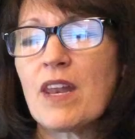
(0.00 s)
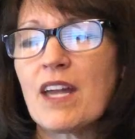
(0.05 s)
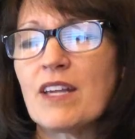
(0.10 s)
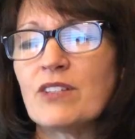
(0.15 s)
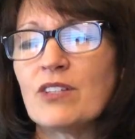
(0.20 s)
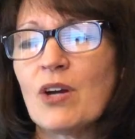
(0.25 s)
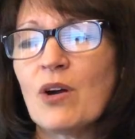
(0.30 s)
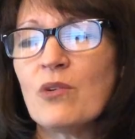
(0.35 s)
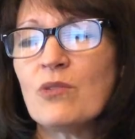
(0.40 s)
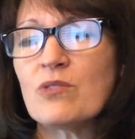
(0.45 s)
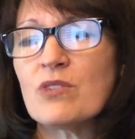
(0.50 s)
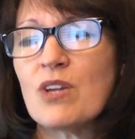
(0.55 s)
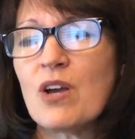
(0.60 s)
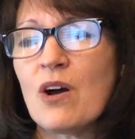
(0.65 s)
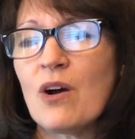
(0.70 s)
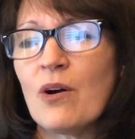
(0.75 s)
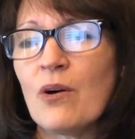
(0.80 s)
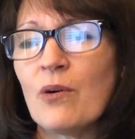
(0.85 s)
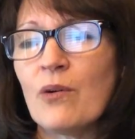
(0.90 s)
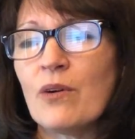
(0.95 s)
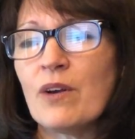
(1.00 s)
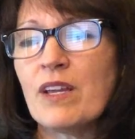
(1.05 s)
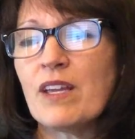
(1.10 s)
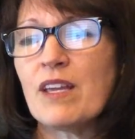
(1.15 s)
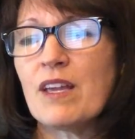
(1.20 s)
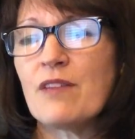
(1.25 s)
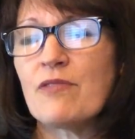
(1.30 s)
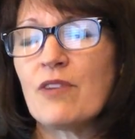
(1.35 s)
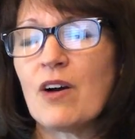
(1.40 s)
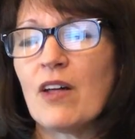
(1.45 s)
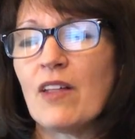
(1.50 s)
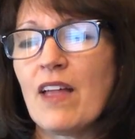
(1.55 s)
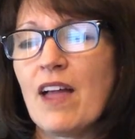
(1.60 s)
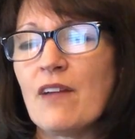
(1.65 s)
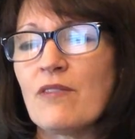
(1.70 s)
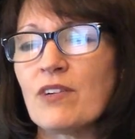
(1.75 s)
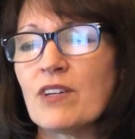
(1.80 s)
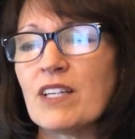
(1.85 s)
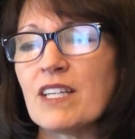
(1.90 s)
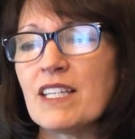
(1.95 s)
I don't know if I'll
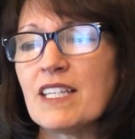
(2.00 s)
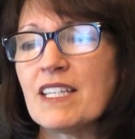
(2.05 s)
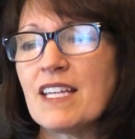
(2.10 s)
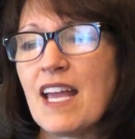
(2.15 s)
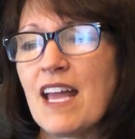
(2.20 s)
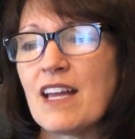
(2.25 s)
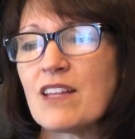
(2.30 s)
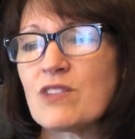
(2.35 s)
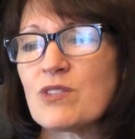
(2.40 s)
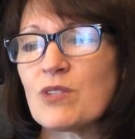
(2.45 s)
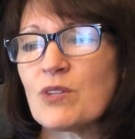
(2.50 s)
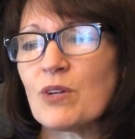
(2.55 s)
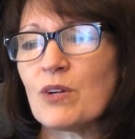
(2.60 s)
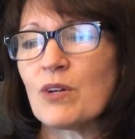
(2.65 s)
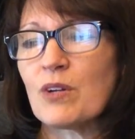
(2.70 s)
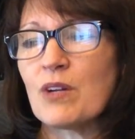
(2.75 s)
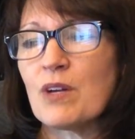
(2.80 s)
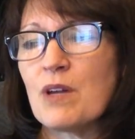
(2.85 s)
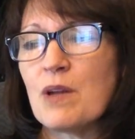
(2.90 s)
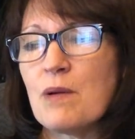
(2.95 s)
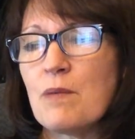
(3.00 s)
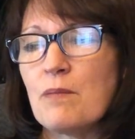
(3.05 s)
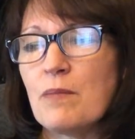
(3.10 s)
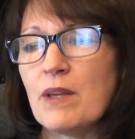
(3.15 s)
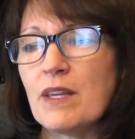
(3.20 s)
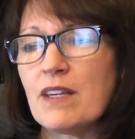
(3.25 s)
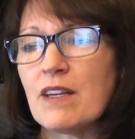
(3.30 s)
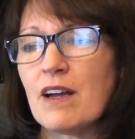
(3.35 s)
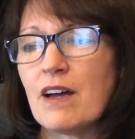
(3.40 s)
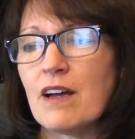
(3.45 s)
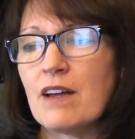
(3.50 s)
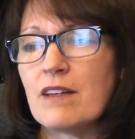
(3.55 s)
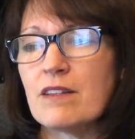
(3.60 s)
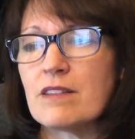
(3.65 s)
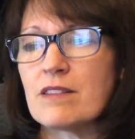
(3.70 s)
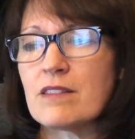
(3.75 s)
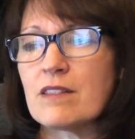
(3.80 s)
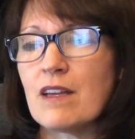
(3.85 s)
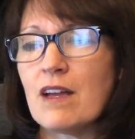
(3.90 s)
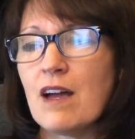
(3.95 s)
ever get an answer
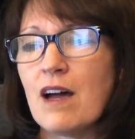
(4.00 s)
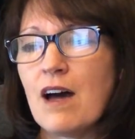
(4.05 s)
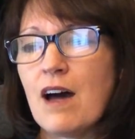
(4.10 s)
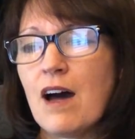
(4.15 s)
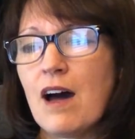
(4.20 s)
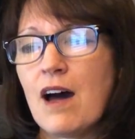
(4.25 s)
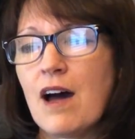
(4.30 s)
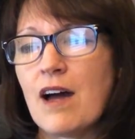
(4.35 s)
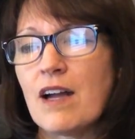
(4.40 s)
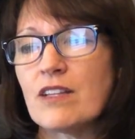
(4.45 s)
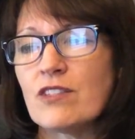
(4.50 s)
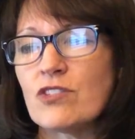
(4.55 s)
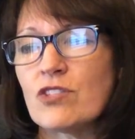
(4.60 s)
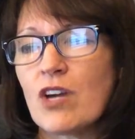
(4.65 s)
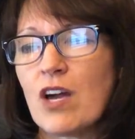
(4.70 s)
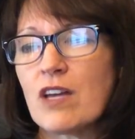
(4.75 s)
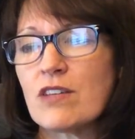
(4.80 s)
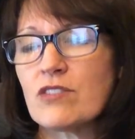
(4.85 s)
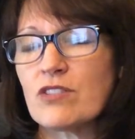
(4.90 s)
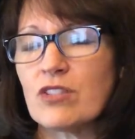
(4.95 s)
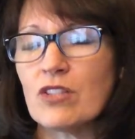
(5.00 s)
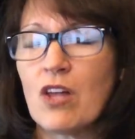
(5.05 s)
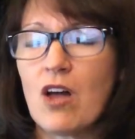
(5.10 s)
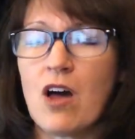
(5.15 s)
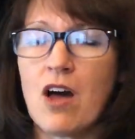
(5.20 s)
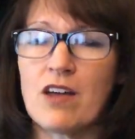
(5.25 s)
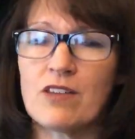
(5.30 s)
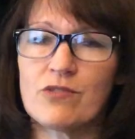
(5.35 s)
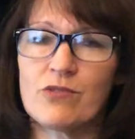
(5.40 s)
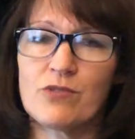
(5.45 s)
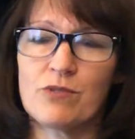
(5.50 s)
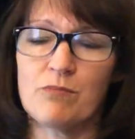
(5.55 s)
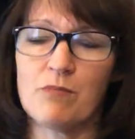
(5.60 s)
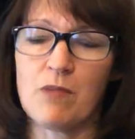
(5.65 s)
because I just lost